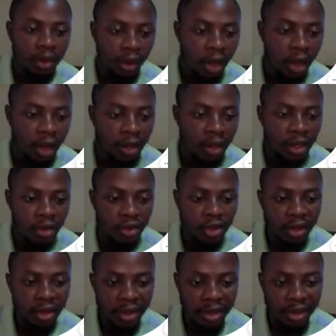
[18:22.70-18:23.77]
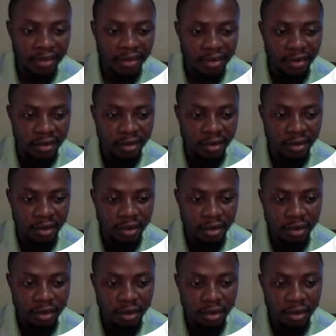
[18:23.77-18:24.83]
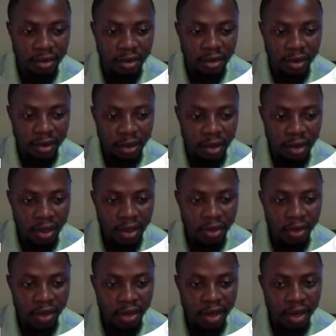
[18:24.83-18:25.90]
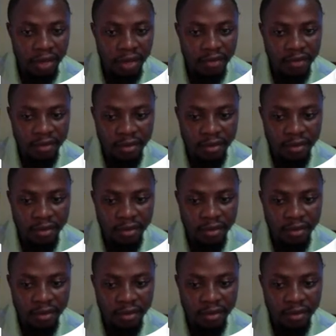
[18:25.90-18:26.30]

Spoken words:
and then you take next. Click on next.